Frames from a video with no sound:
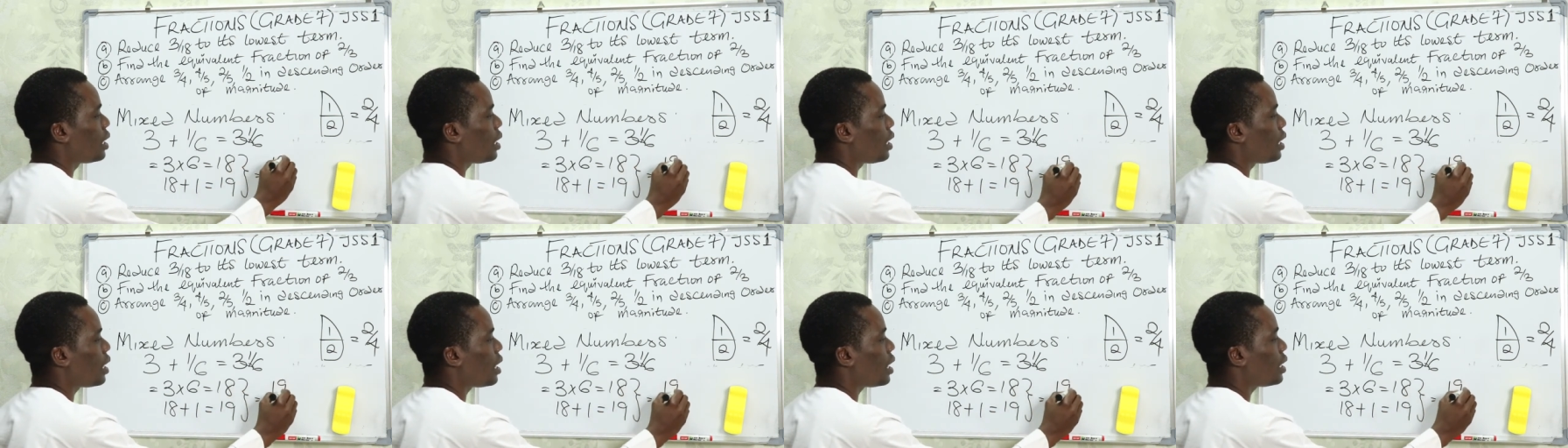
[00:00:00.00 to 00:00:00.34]

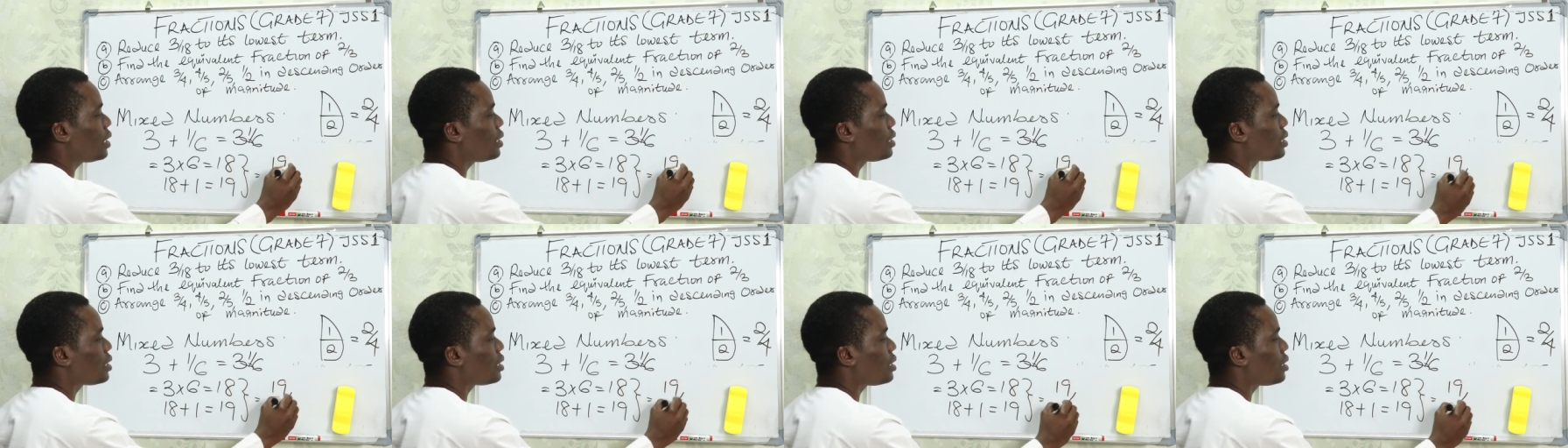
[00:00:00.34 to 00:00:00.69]

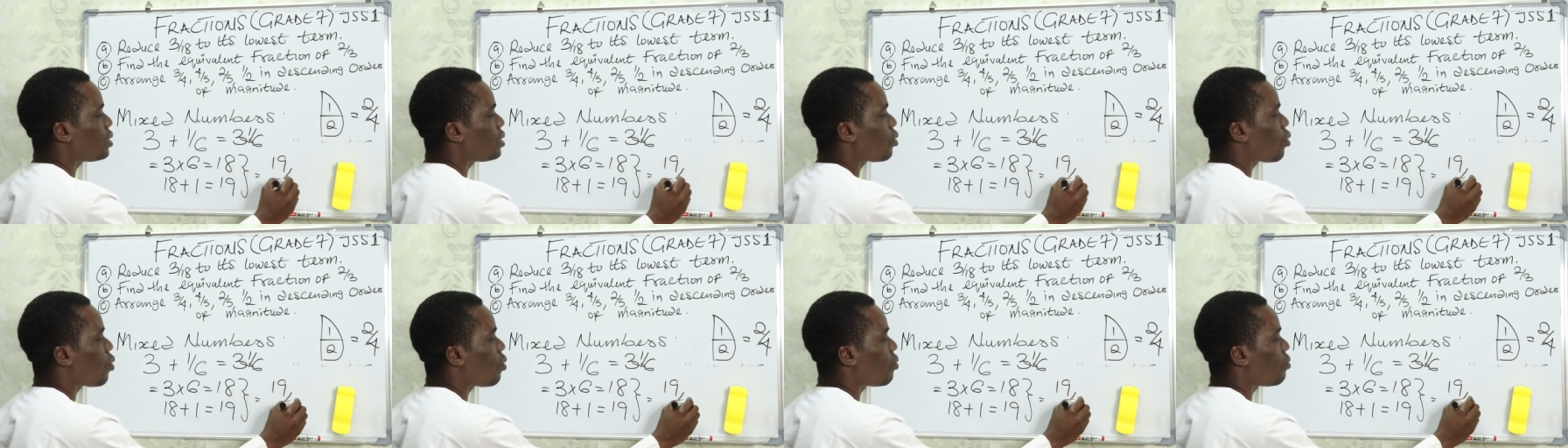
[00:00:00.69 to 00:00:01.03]

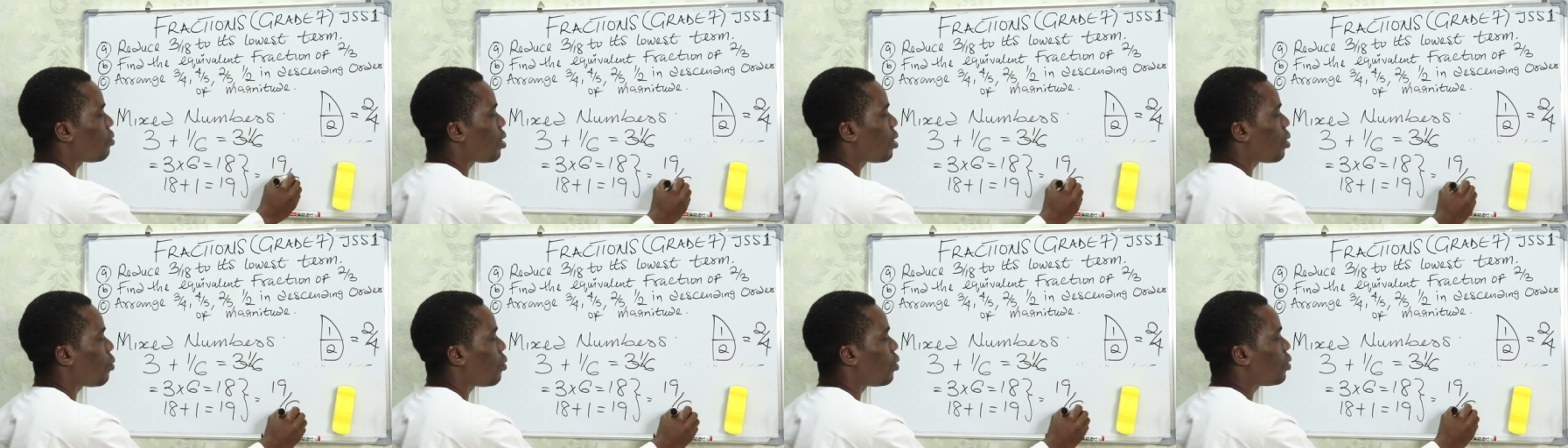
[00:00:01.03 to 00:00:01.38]

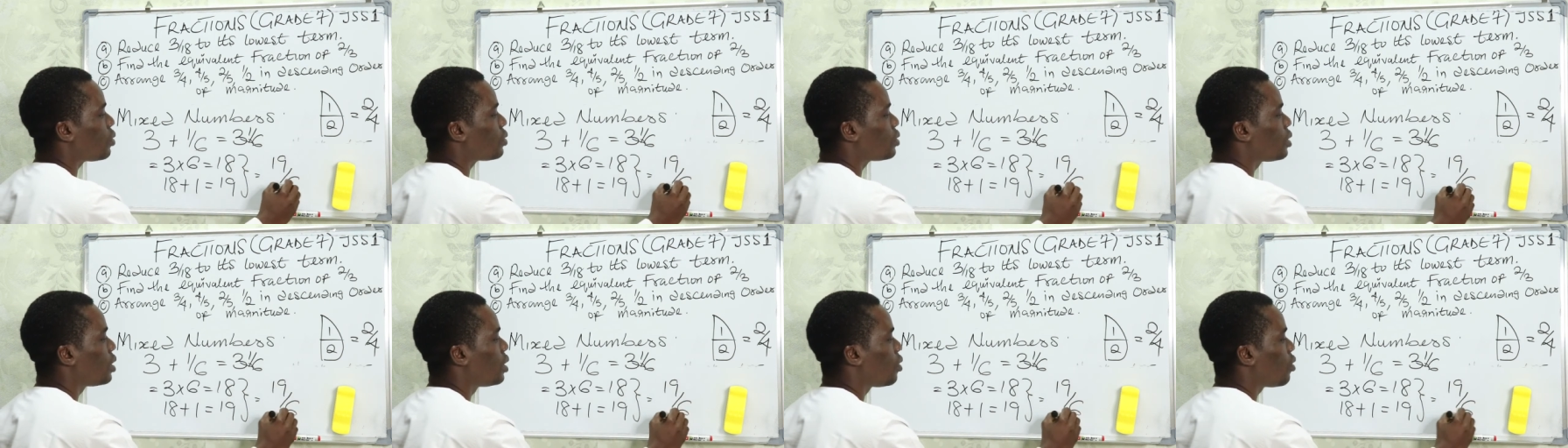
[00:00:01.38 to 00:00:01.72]

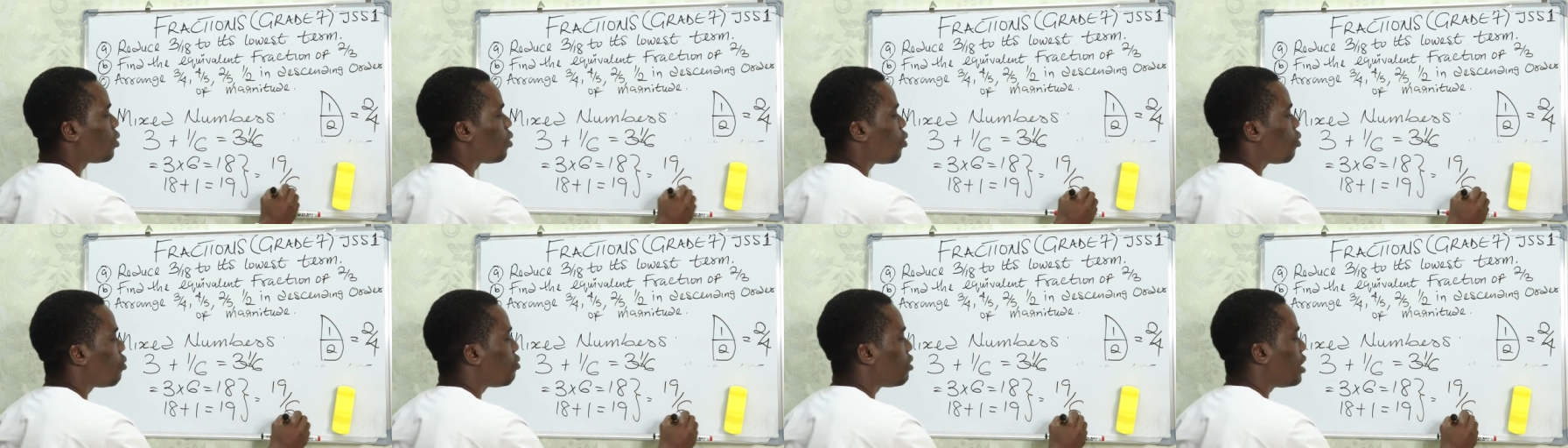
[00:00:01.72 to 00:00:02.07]

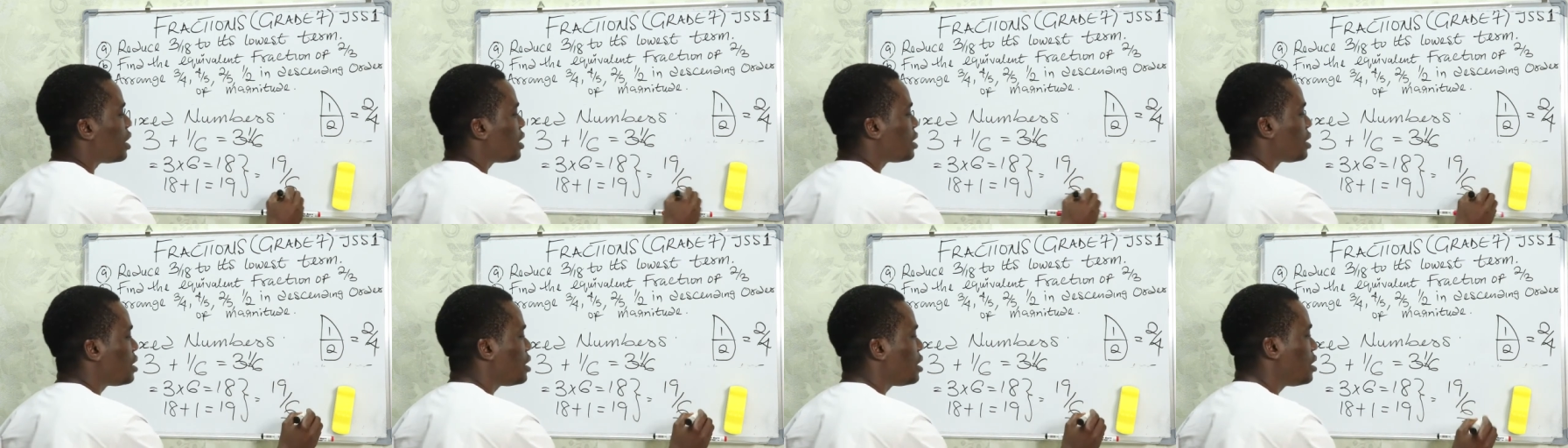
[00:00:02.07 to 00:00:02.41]

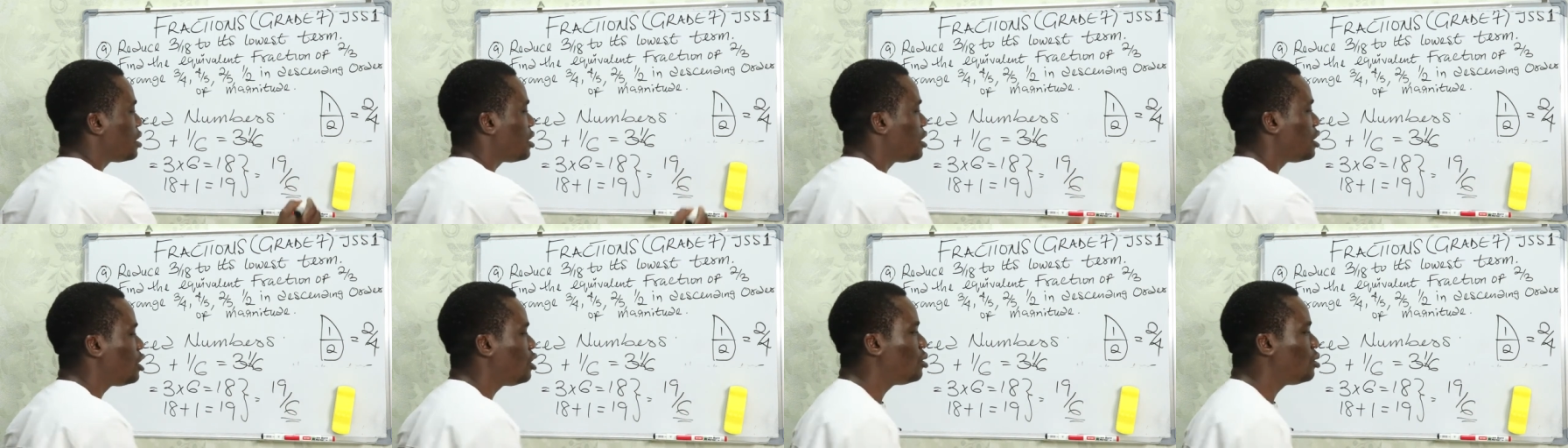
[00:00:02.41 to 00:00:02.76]

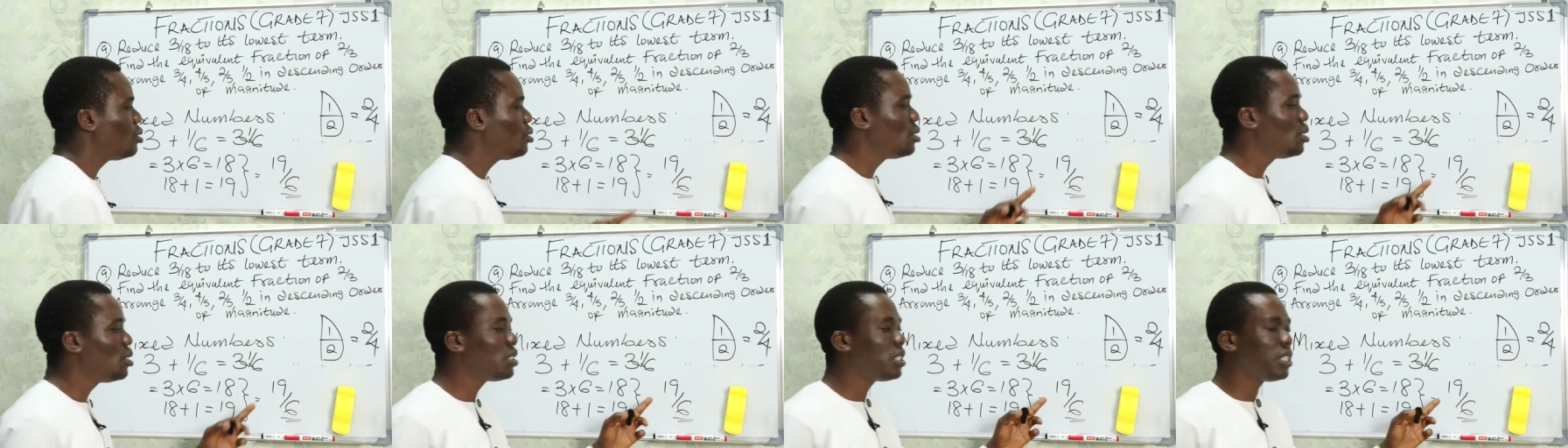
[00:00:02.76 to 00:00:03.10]
19/6. Do
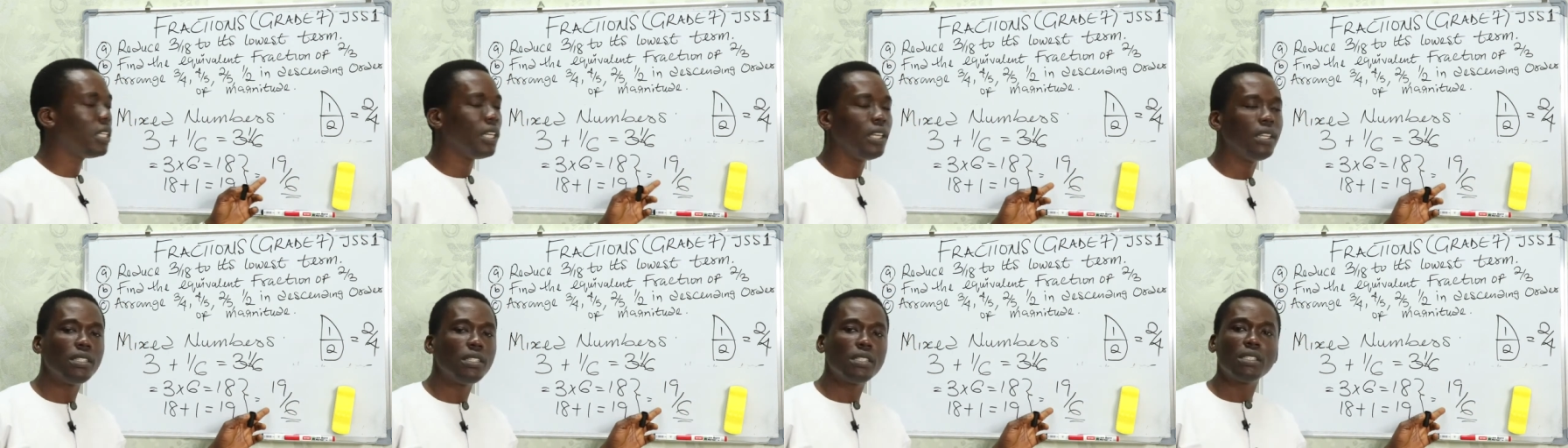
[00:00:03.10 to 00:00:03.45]
you
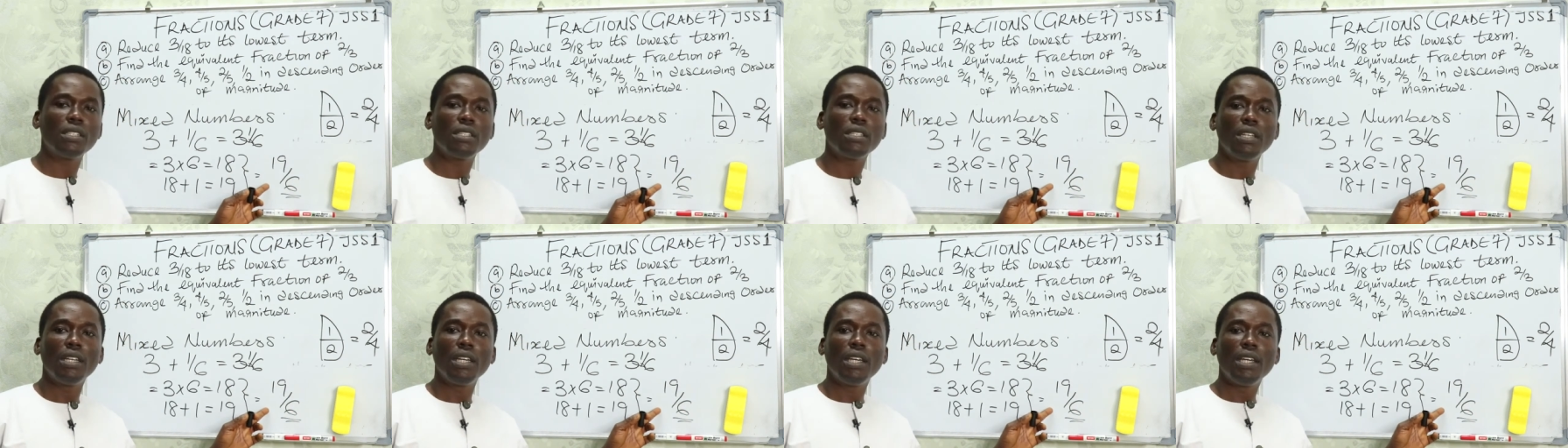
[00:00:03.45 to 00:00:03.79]

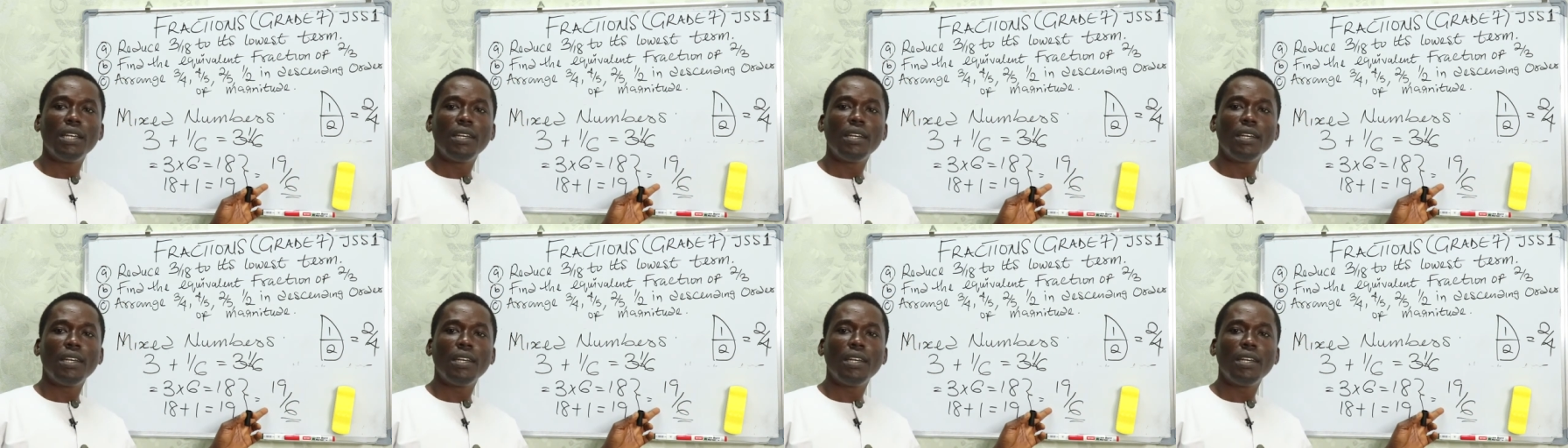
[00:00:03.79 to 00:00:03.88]
notice